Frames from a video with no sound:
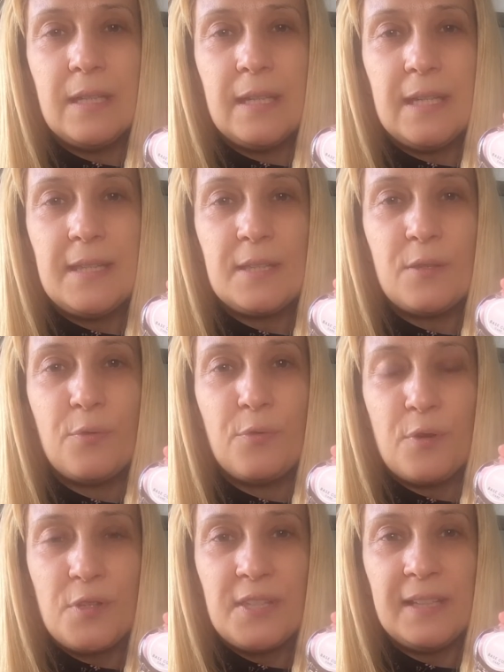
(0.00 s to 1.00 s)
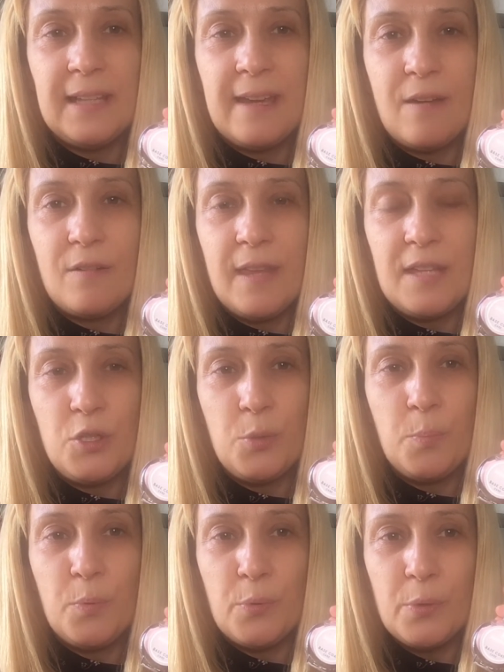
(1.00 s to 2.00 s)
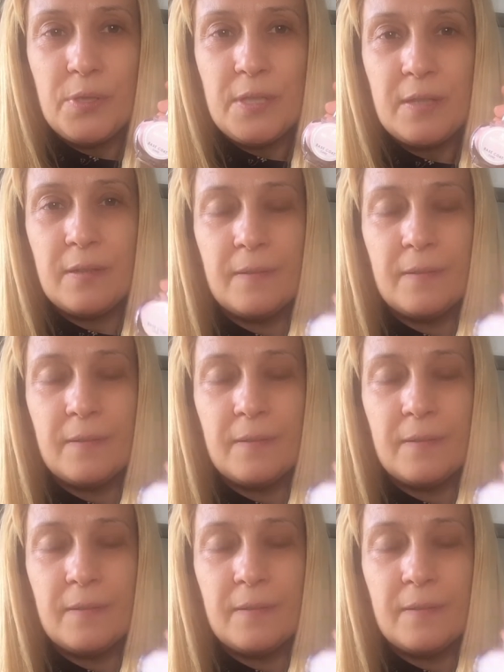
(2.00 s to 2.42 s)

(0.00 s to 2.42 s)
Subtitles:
It's the first layer that you put.